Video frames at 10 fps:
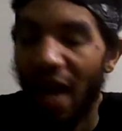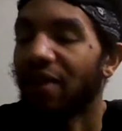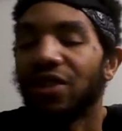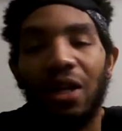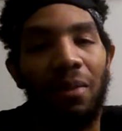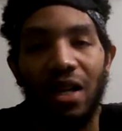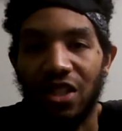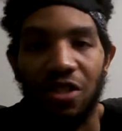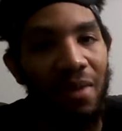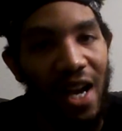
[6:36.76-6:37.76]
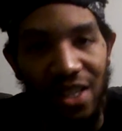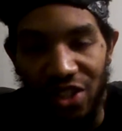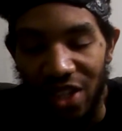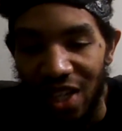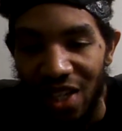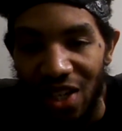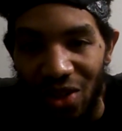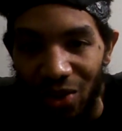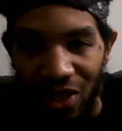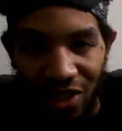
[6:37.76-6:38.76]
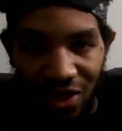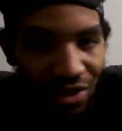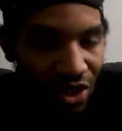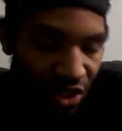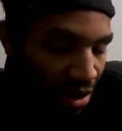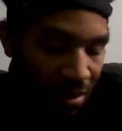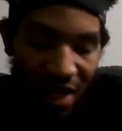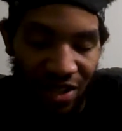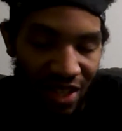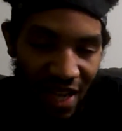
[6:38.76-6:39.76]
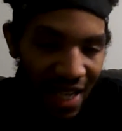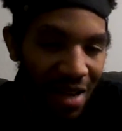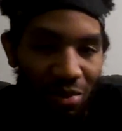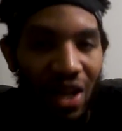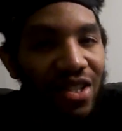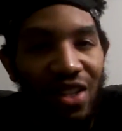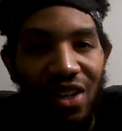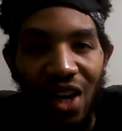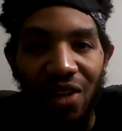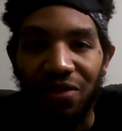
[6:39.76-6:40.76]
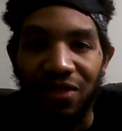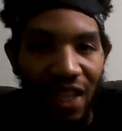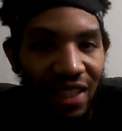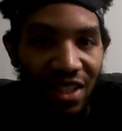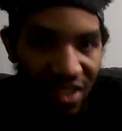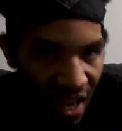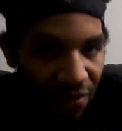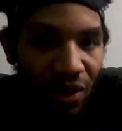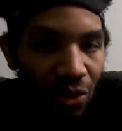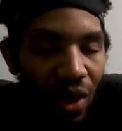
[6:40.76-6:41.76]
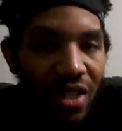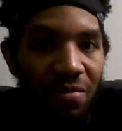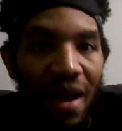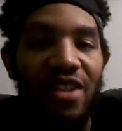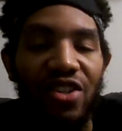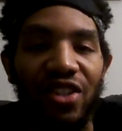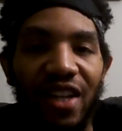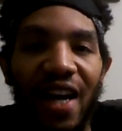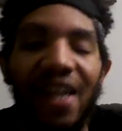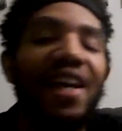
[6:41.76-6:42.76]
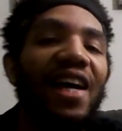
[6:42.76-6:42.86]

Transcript: Everything about this match was just amazing. I can't praise it enough. Like this definitely was match of the night.